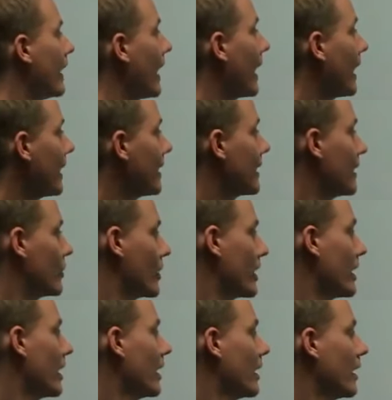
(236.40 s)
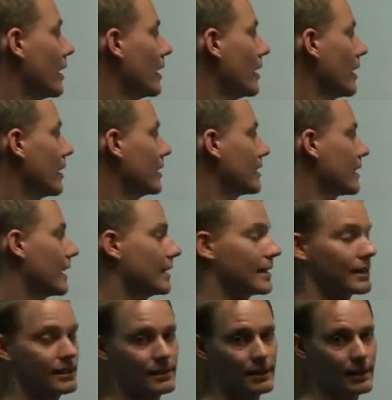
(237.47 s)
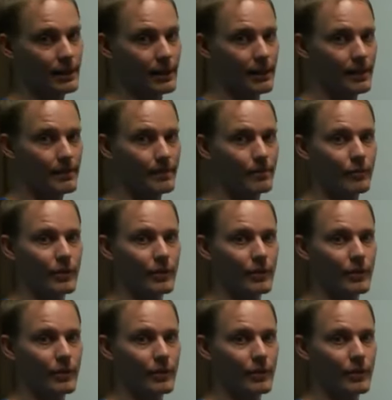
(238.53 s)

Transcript: The eighth digit, in this case a Z,